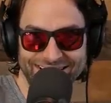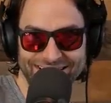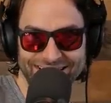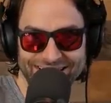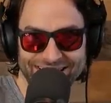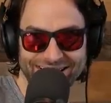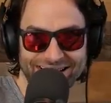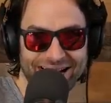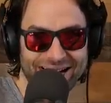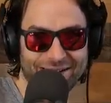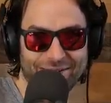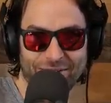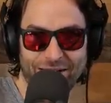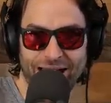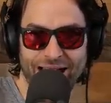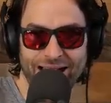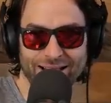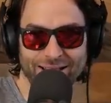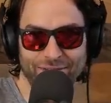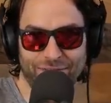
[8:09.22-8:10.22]
You're not
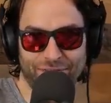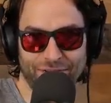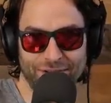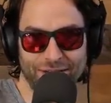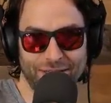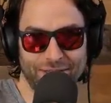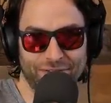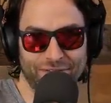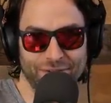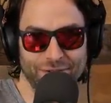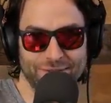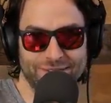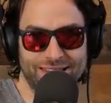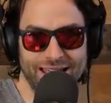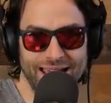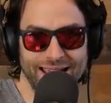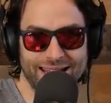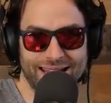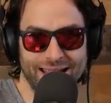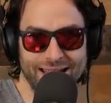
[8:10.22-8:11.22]
craggly for another few
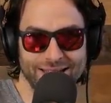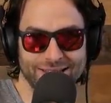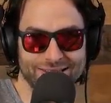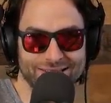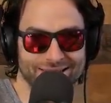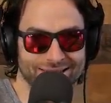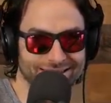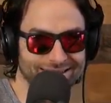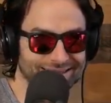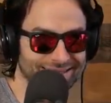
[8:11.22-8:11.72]
decades.